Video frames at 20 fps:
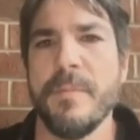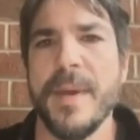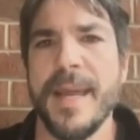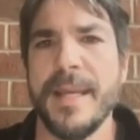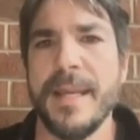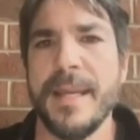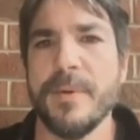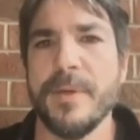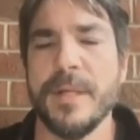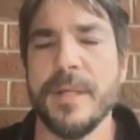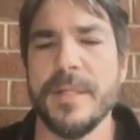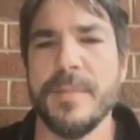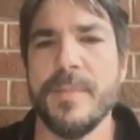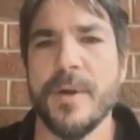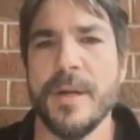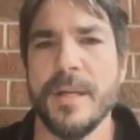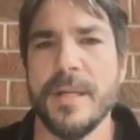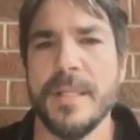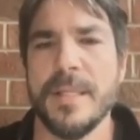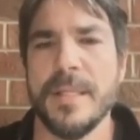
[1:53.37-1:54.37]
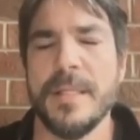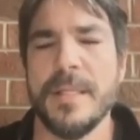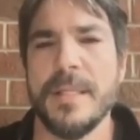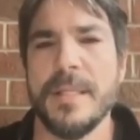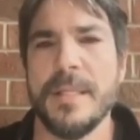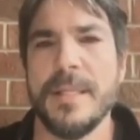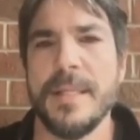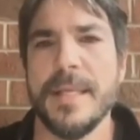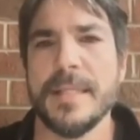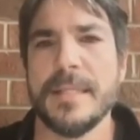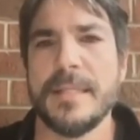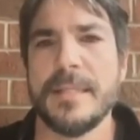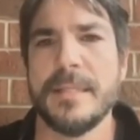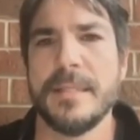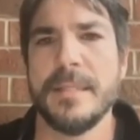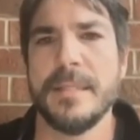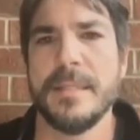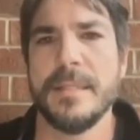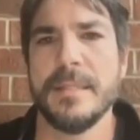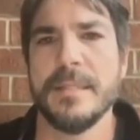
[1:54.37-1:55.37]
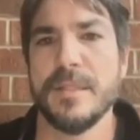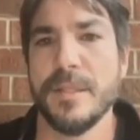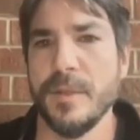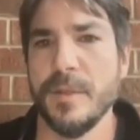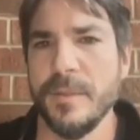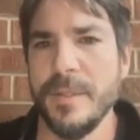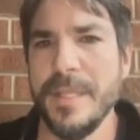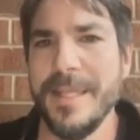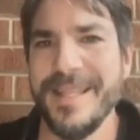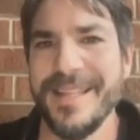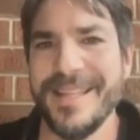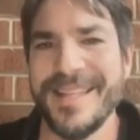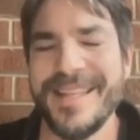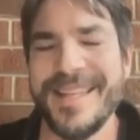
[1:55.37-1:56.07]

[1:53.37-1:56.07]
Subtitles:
my neighborhood to burn this soon.